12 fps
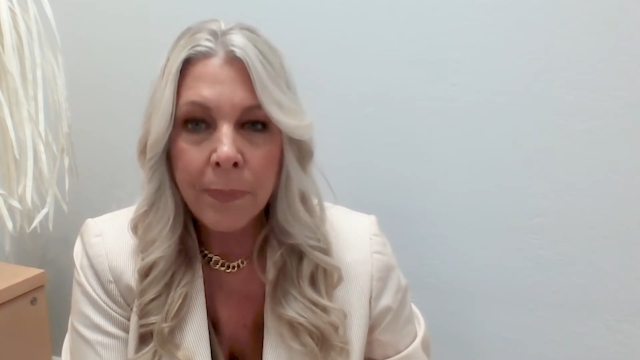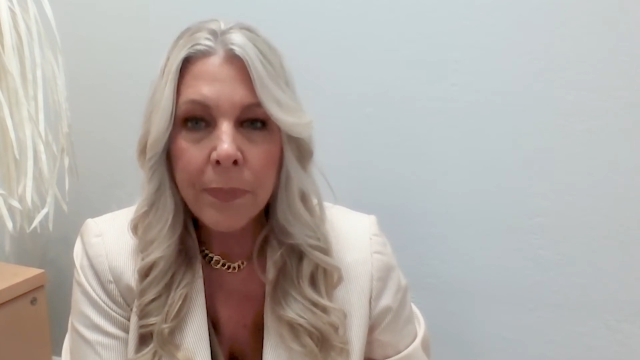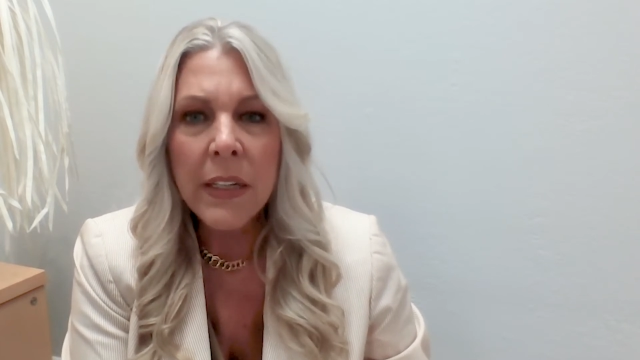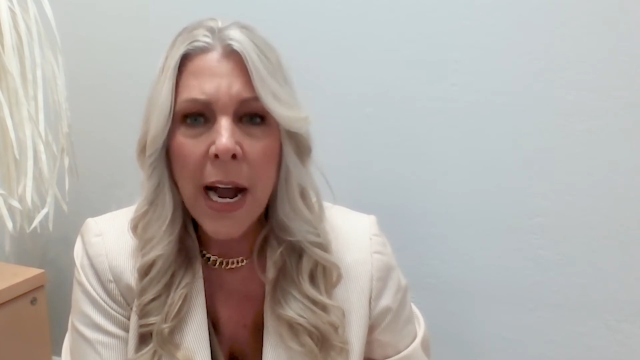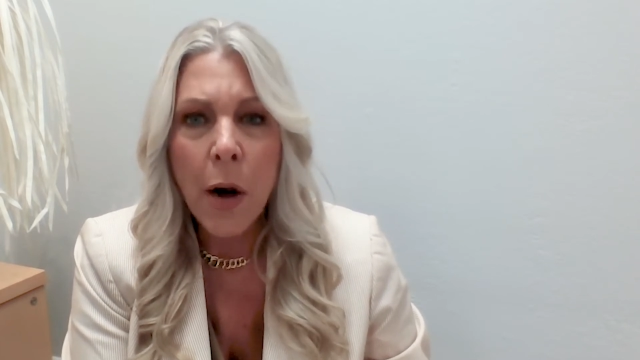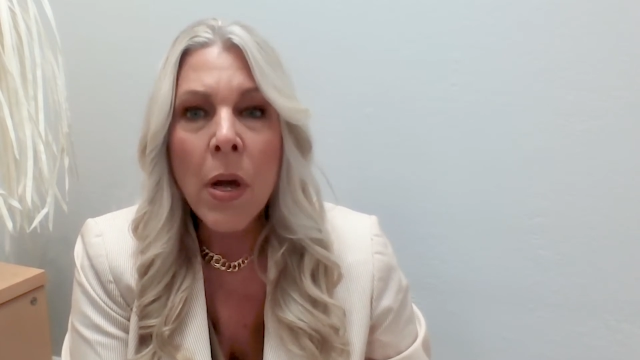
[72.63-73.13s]

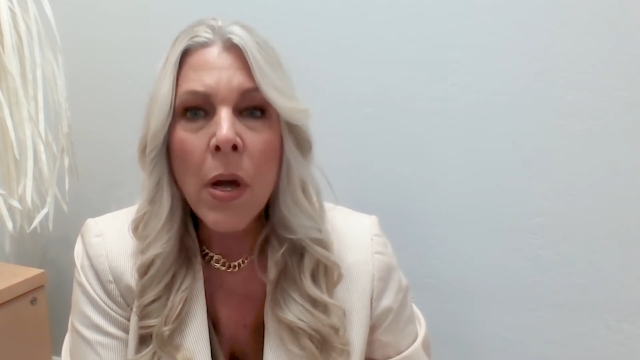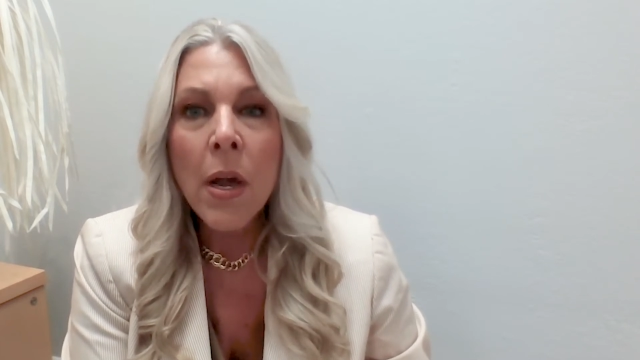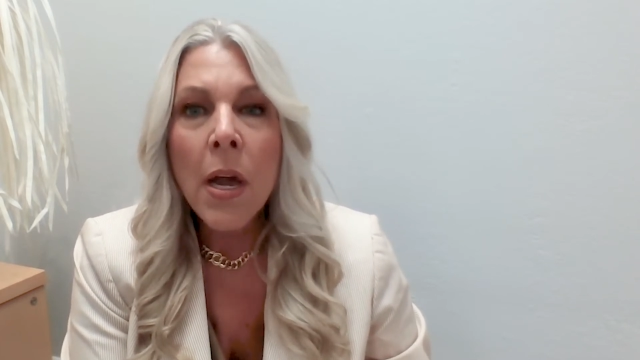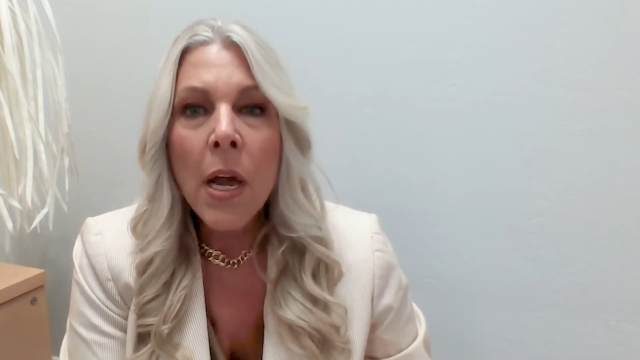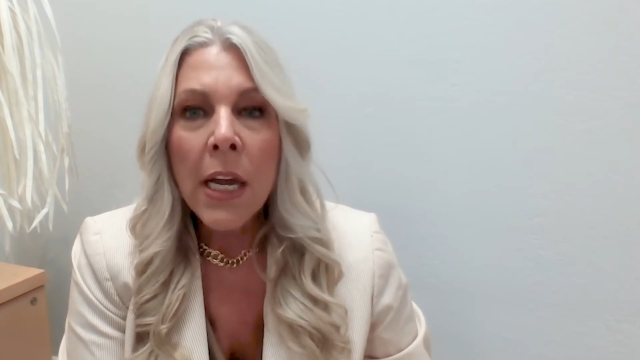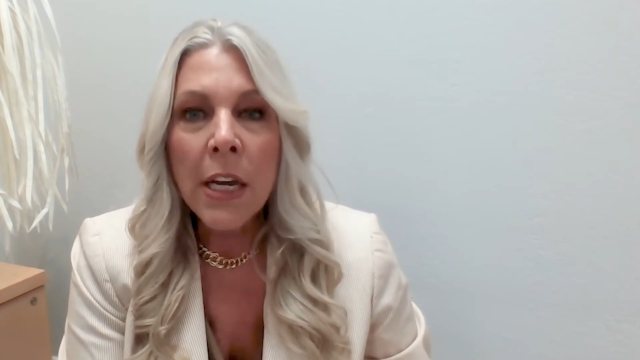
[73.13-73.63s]
Now,
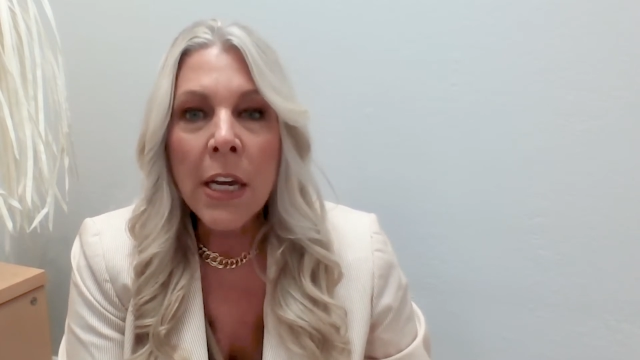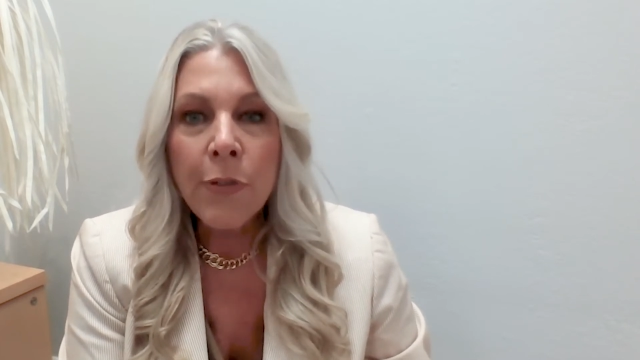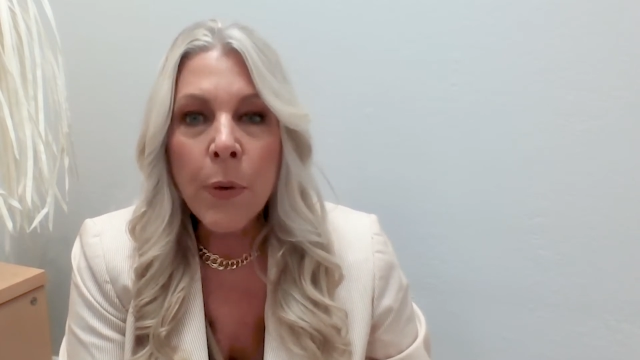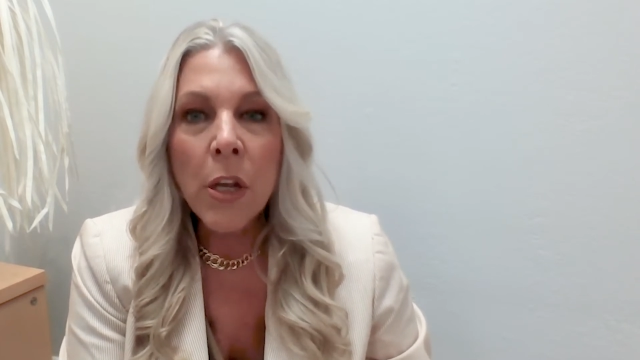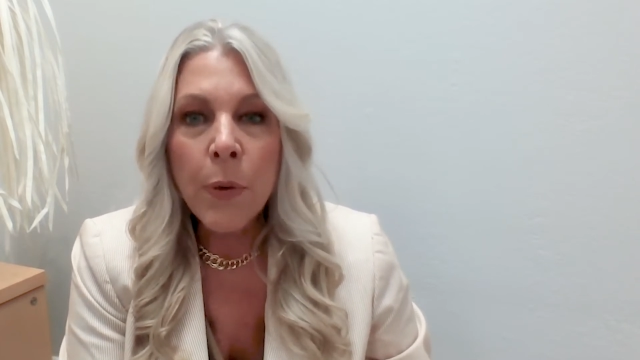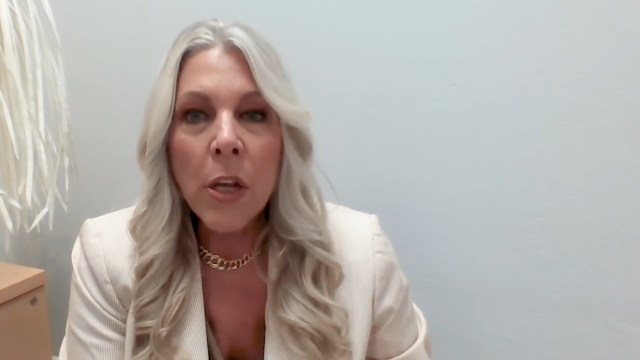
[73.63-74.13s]
if
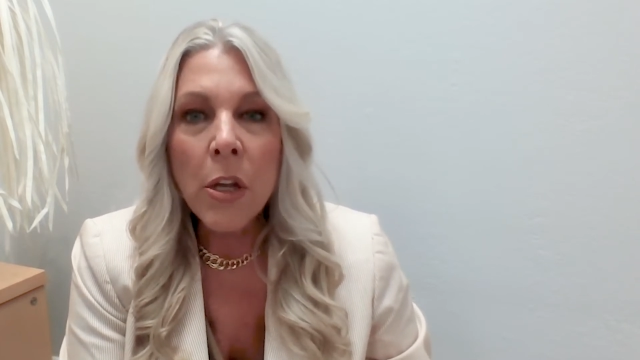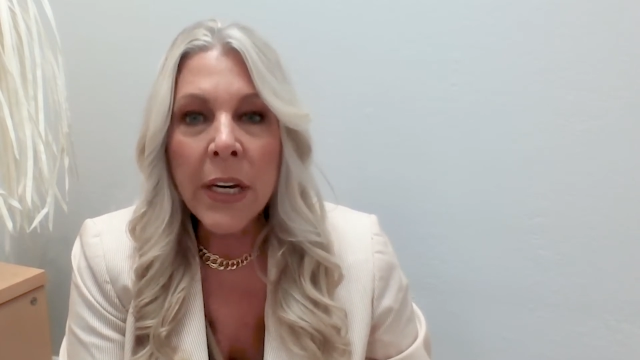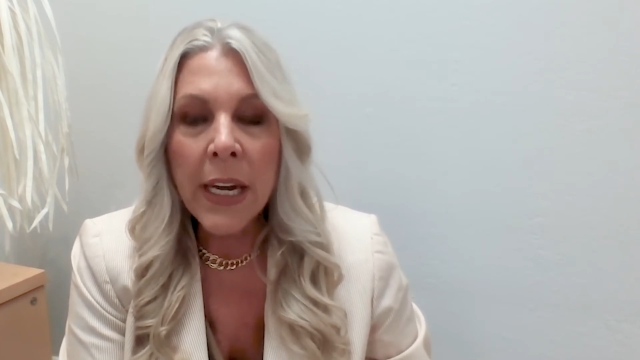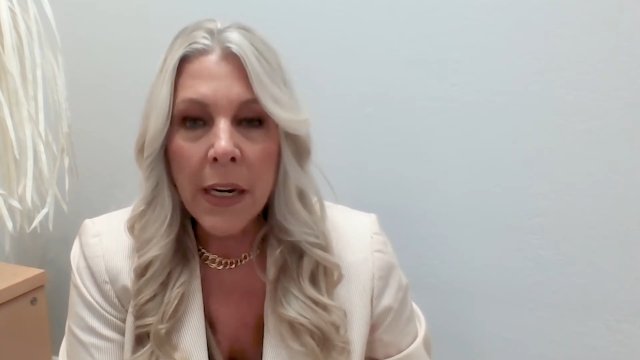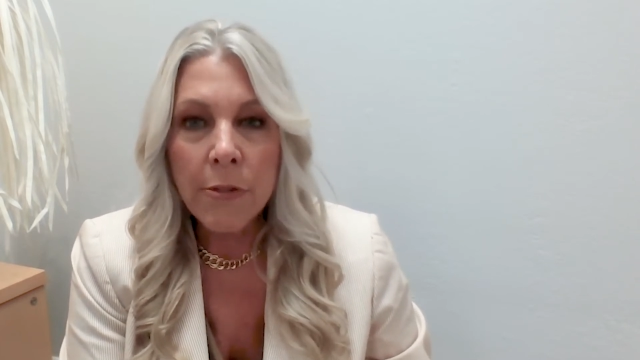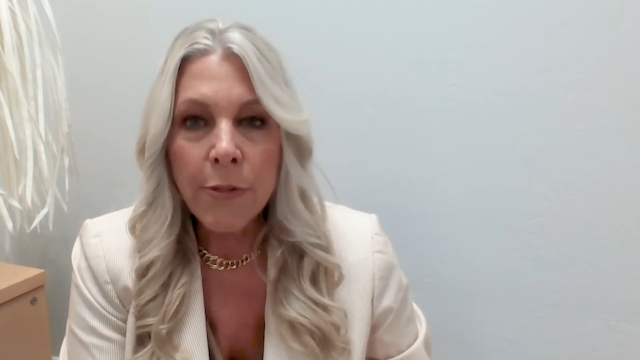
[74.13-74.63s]
you are
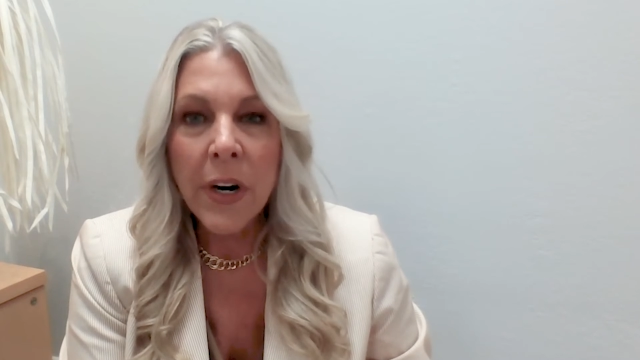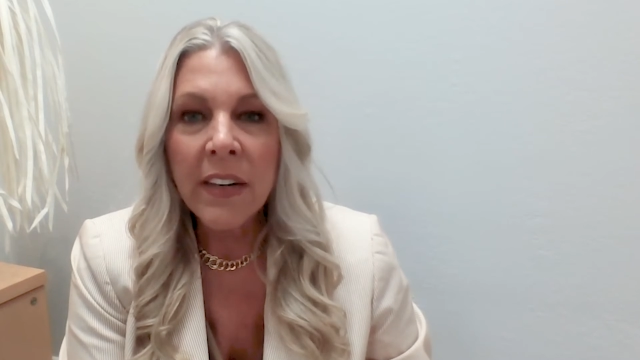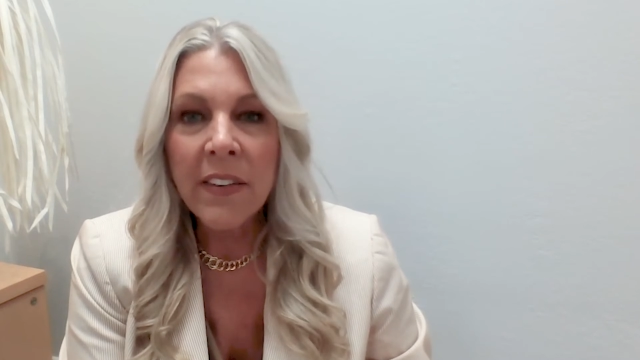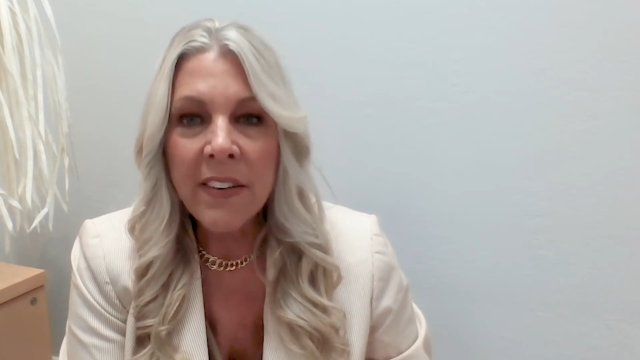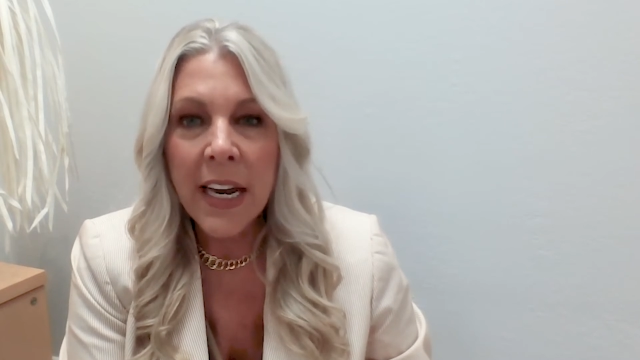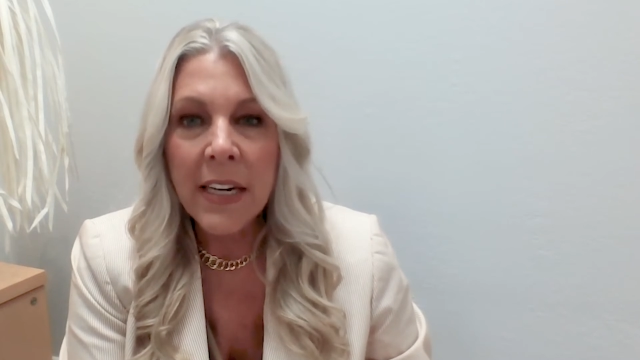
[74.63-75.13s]
looking
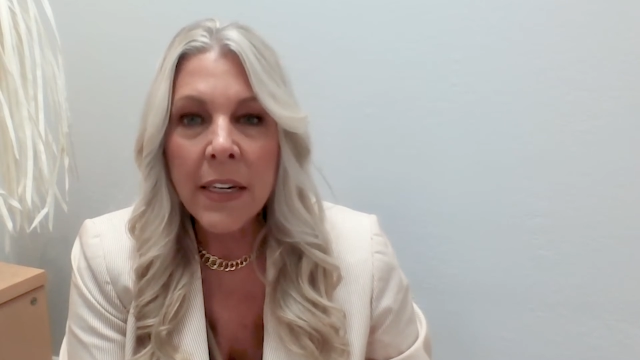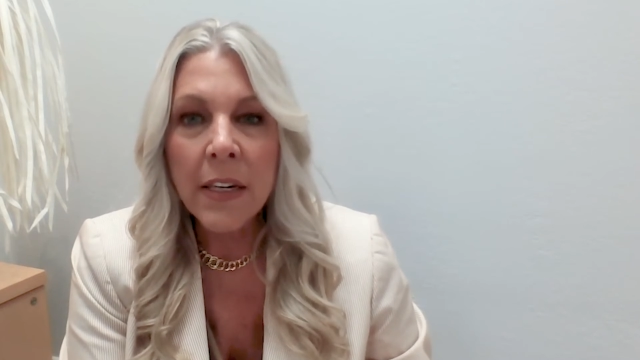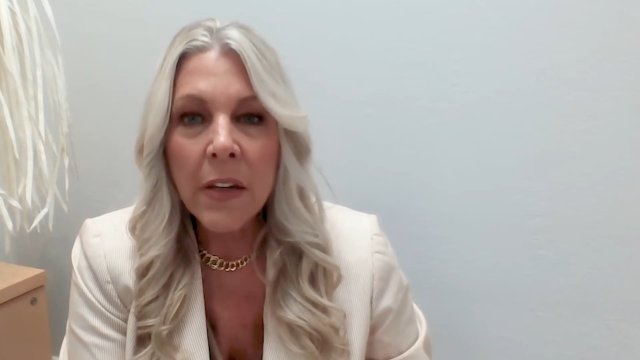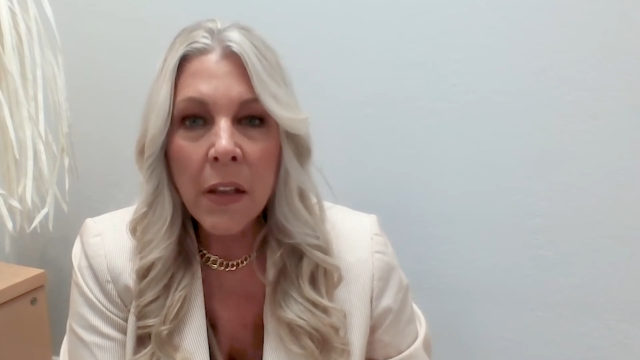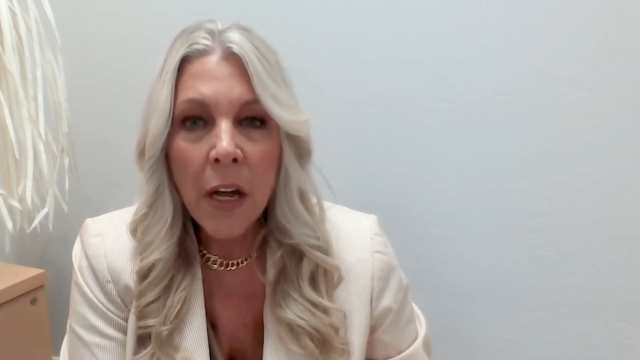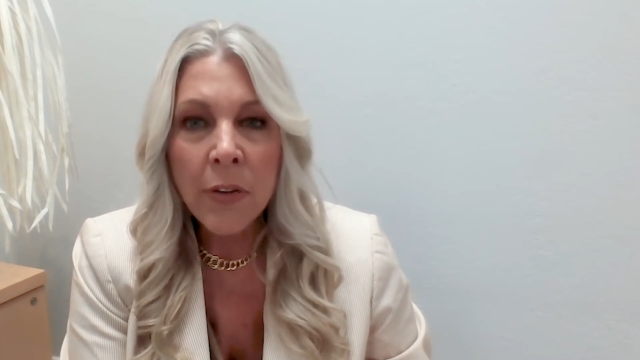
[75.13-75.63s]
for an
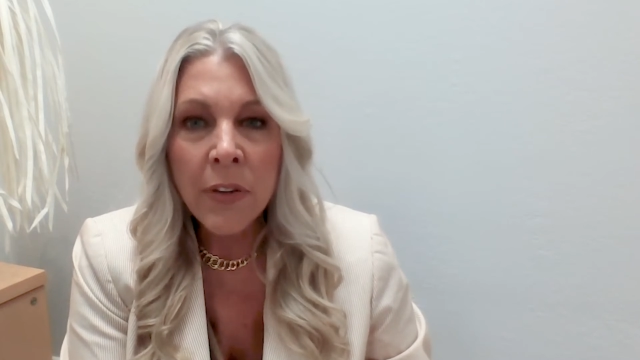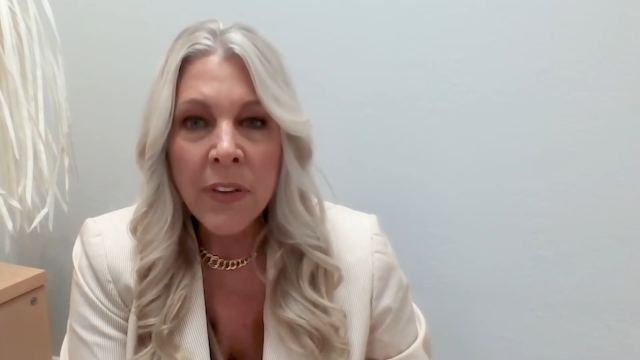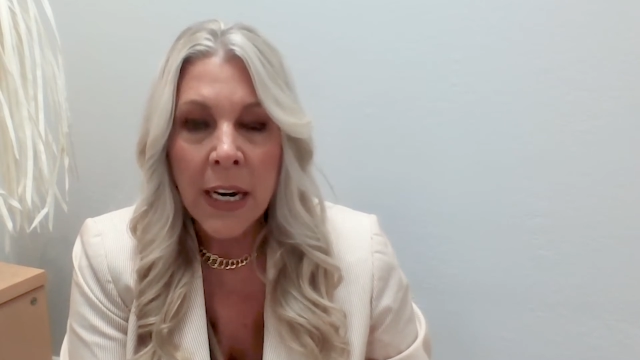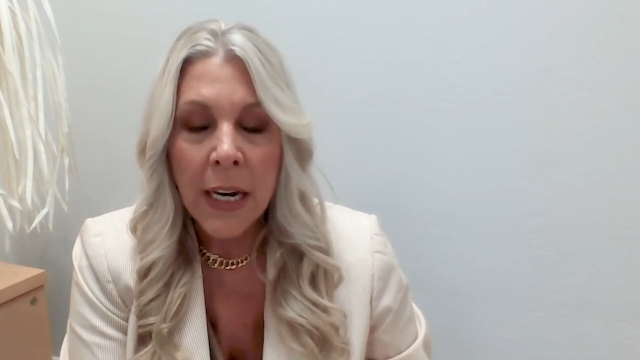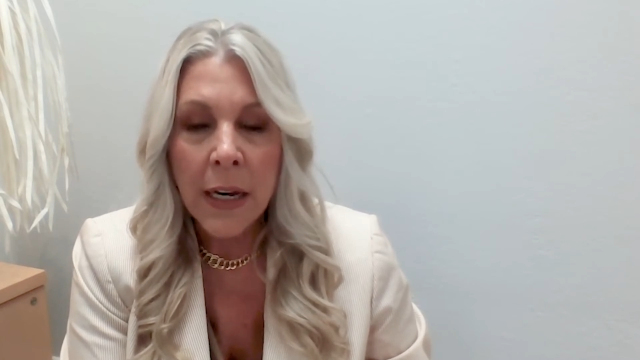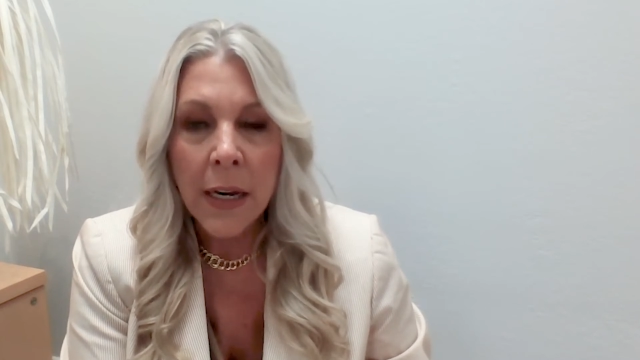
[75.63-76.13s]
extended
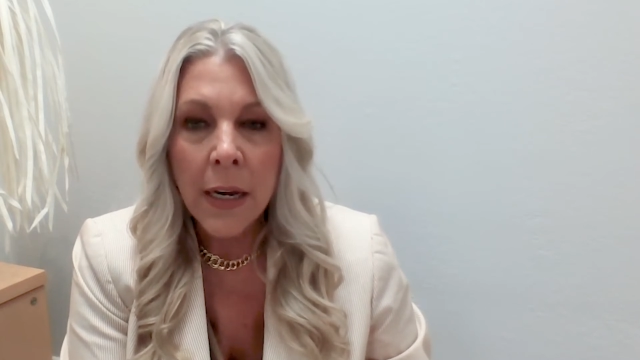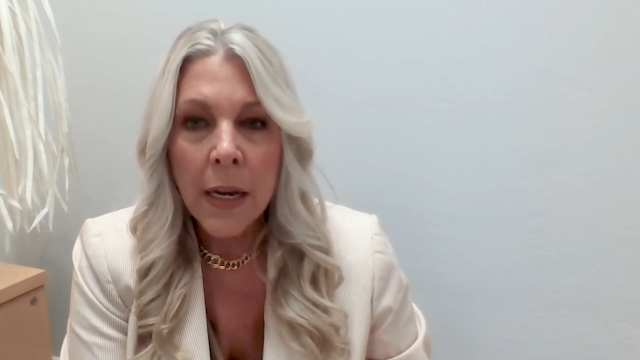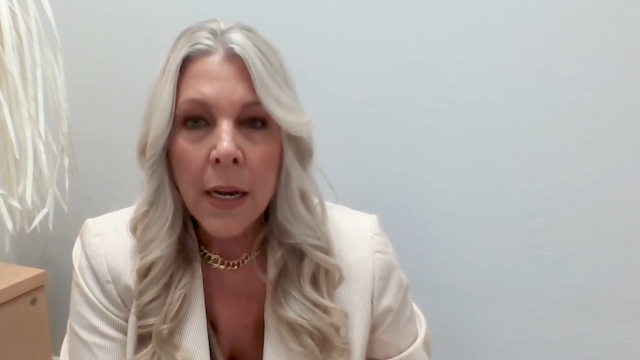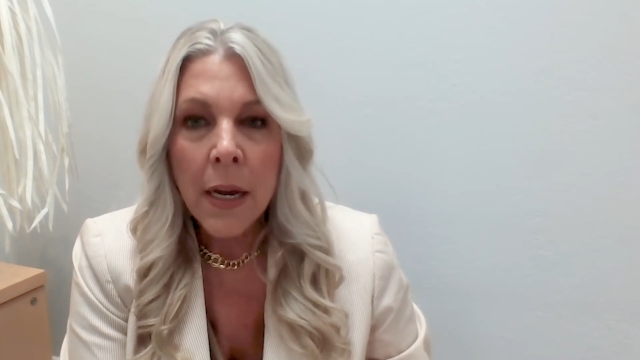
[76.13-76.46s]
closing,